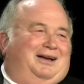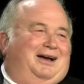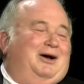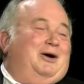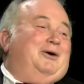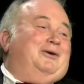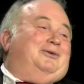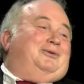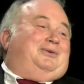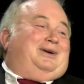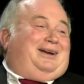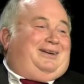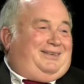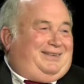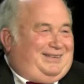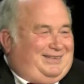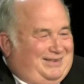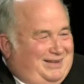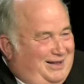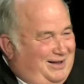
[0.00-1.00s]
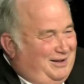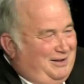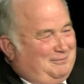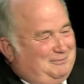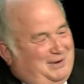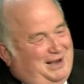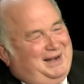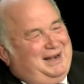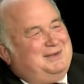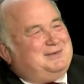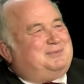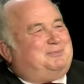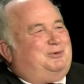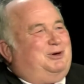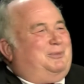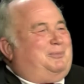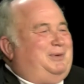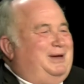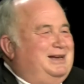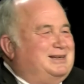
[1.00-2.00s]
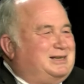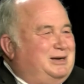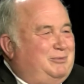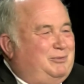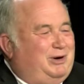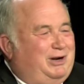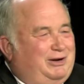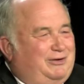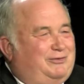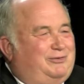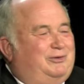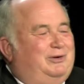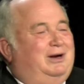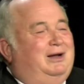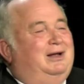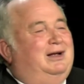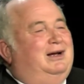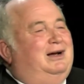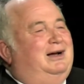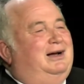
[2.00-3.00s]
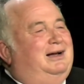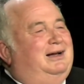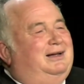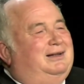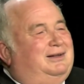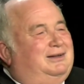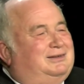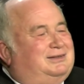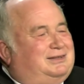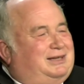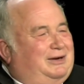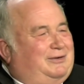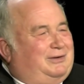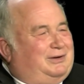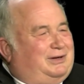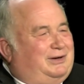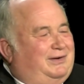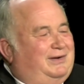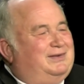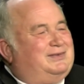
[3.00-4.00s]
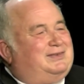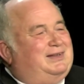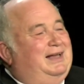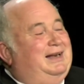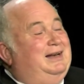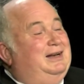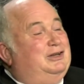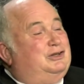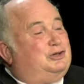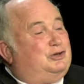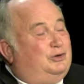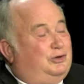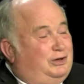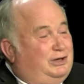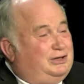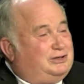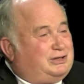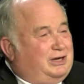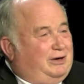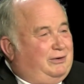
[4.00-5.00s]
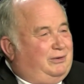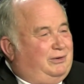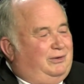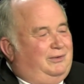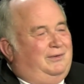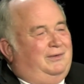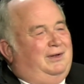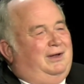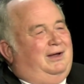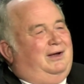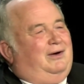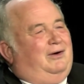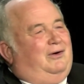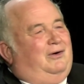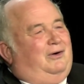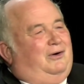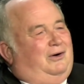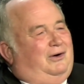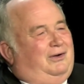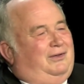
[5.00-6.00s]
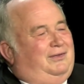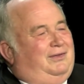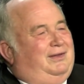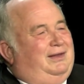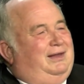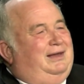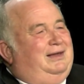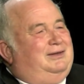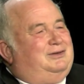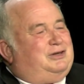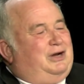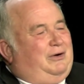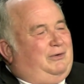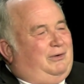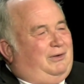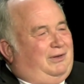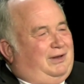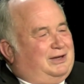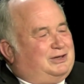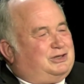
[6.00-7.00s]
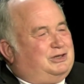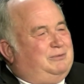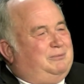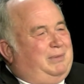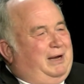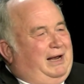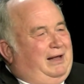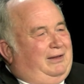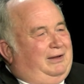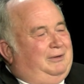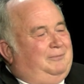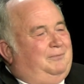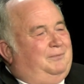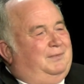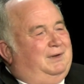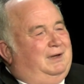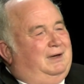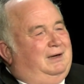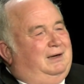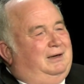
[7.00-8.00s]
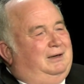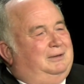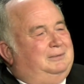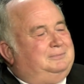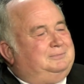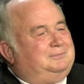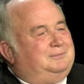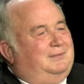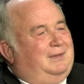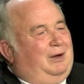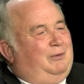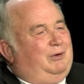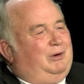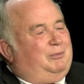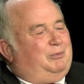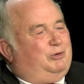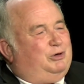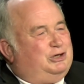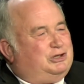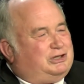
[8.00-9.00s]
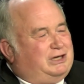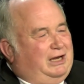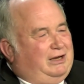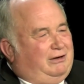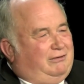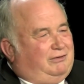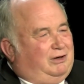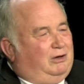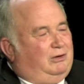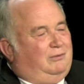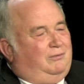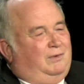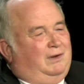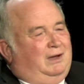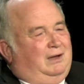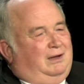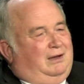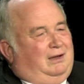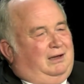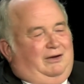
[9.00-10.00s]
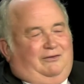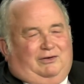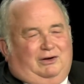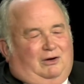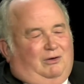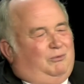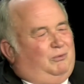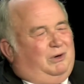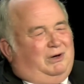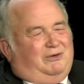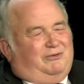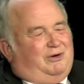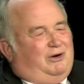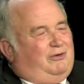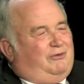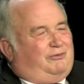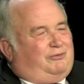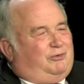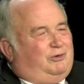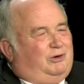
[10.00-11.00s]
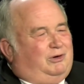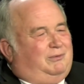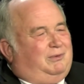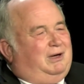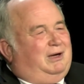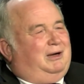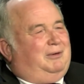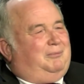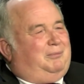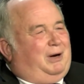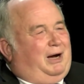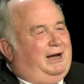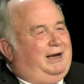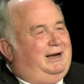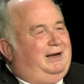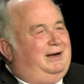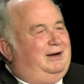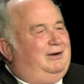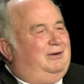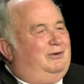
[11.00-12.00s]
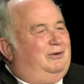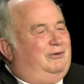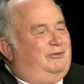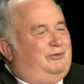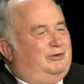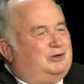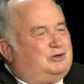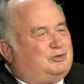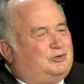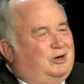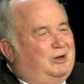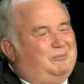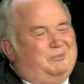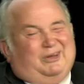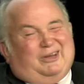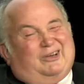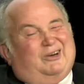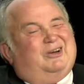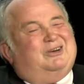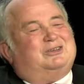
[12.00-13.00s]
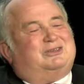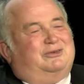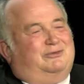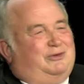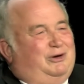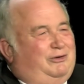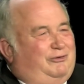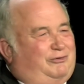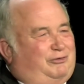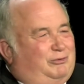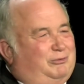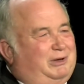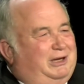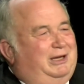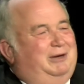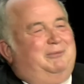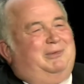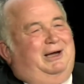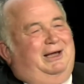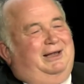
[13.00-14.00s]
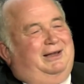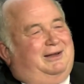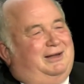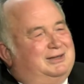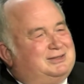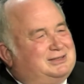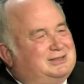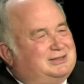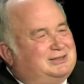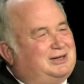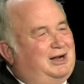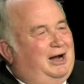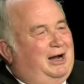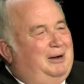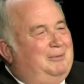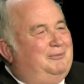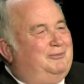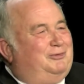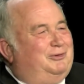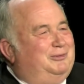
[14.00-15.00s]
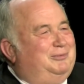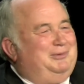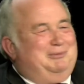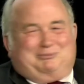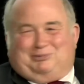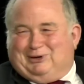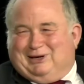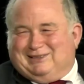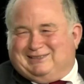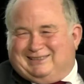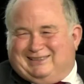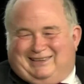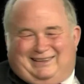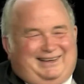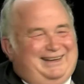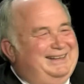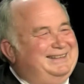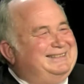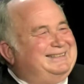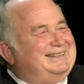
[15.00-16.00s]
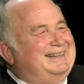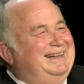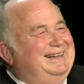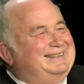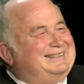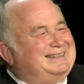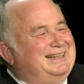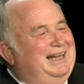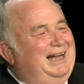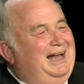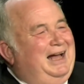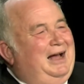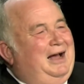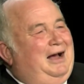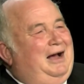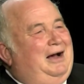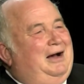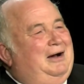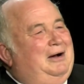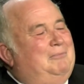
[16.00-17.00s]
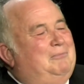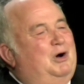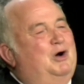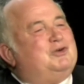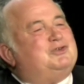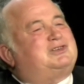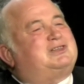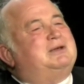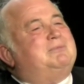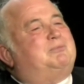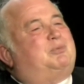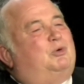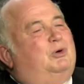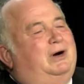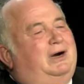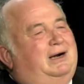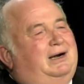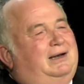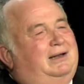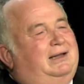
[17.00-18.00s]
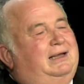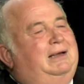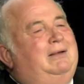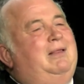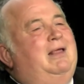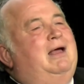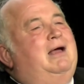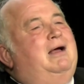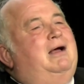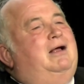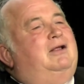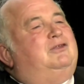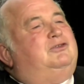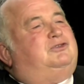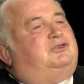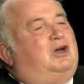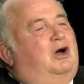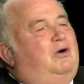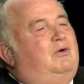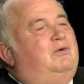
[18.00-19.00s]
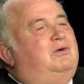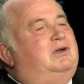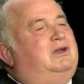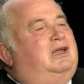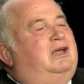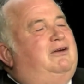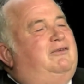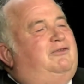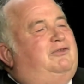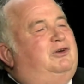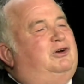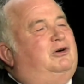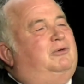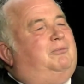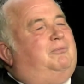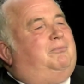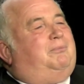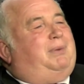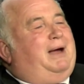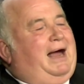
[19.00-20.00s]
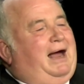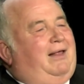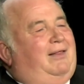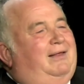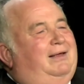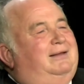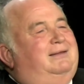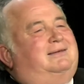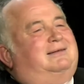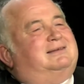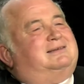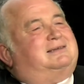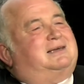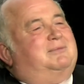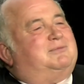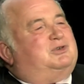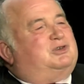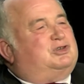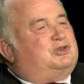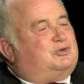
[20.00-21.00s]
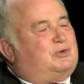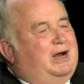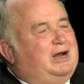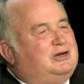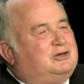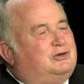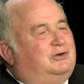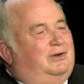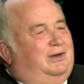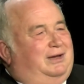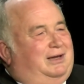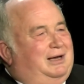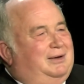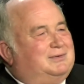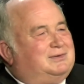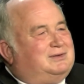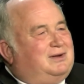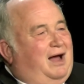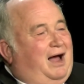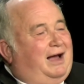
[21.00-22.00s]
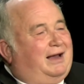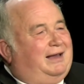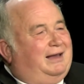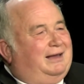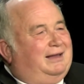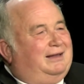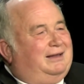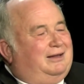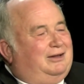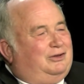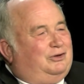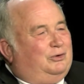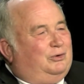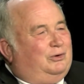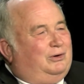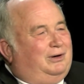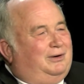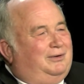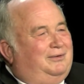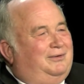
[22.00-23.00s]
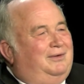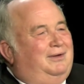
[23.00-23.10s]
Oh, my name is Brooke Paige, and I'm running for Secretary of State and Attorney General on the general election ballot. I would appreciate your vote. If you don't want to vote for Biden or for Trump, you can also vote for me and my cousin Tom for President of the United States. Most importantly, don't give your ballot to some stranger that comes knocking at the door.